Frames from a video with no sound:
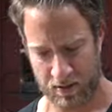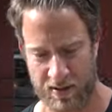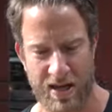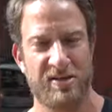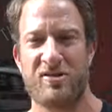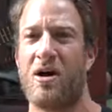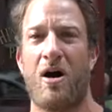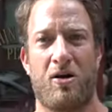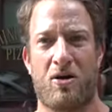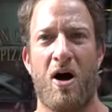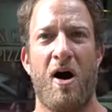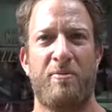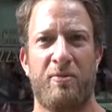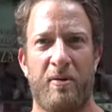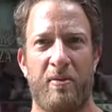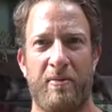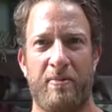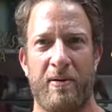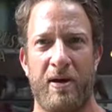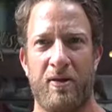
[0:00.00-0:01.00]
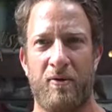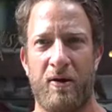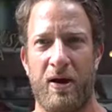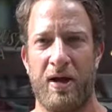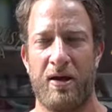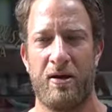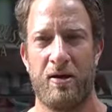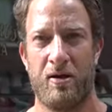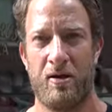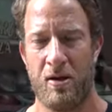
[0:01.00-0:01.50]
That's not a compliment, by the way.
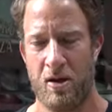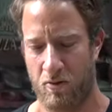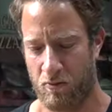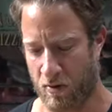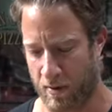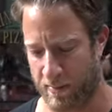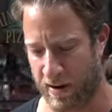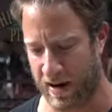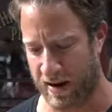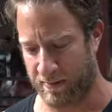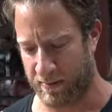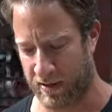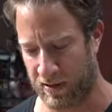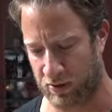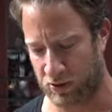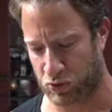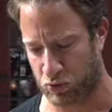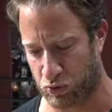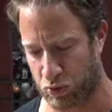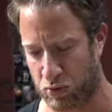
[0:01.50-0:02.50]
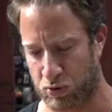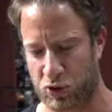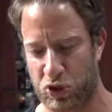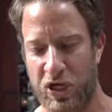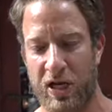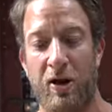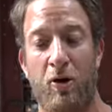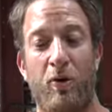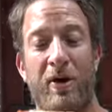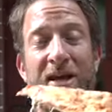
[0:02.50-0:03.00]
One bite, everybody knows rules.
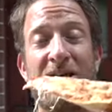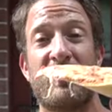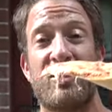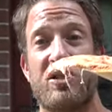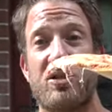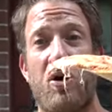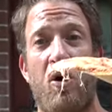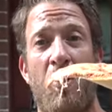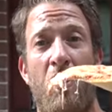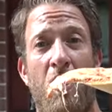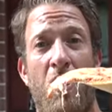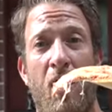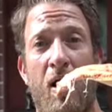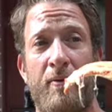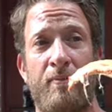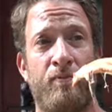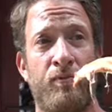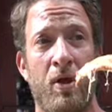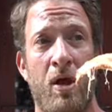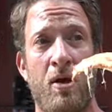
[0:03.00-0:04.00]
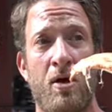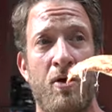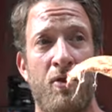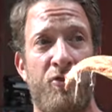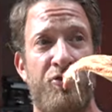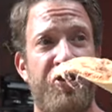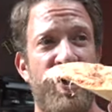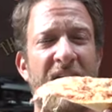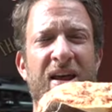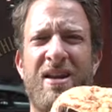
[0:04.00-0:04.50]
Gino East on
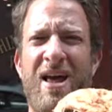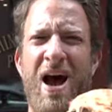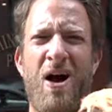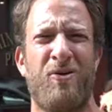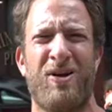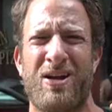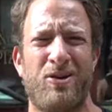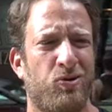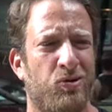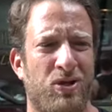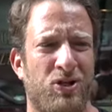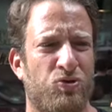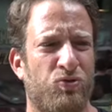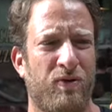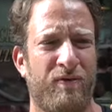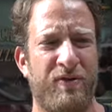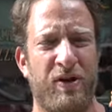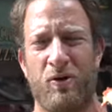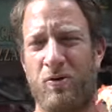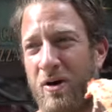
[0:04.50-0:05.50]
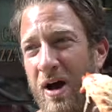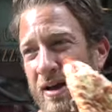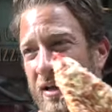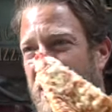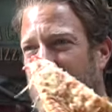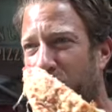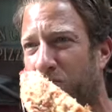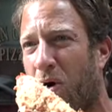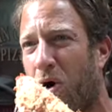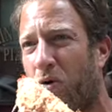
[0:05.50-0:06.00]
thin. How are we going to do this review? I
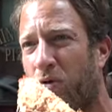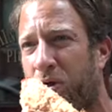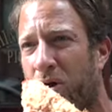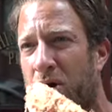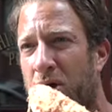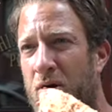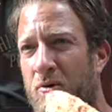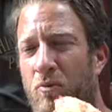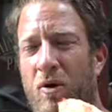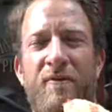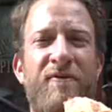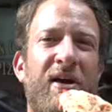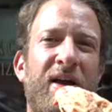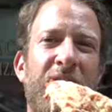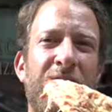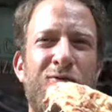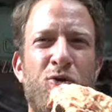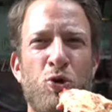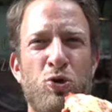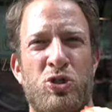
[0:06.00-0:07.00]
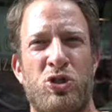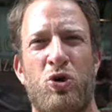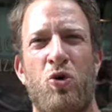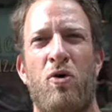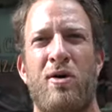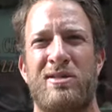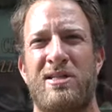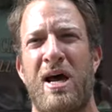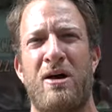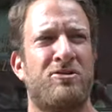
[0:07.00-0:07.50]
guess both? What if I give two
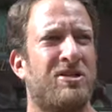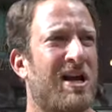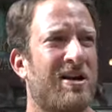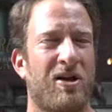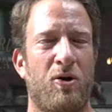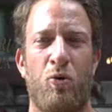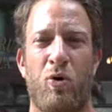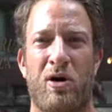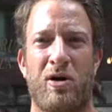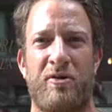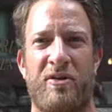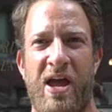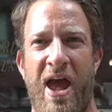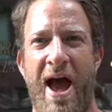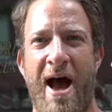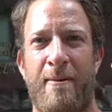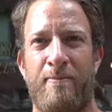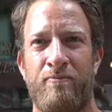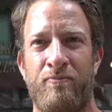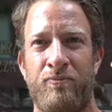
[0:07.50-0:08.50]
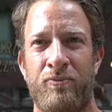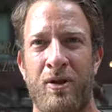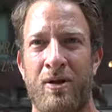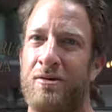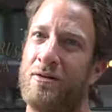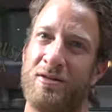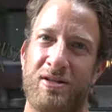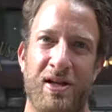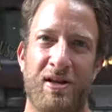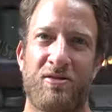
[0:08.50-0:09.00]
scores? How's that going to work on the app?
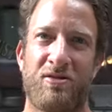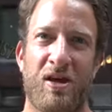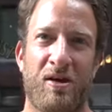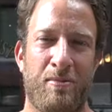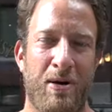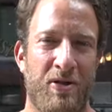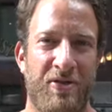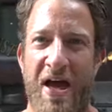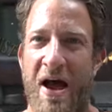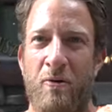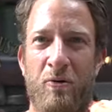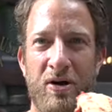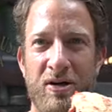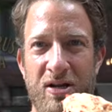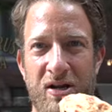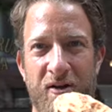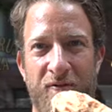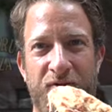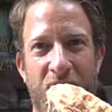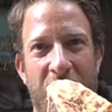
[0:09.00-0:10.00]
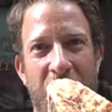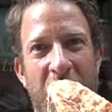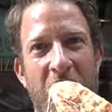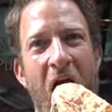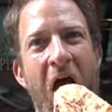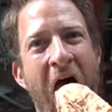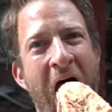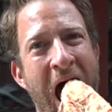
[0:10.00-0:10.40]
Didn't think about that one, did you, Frankie?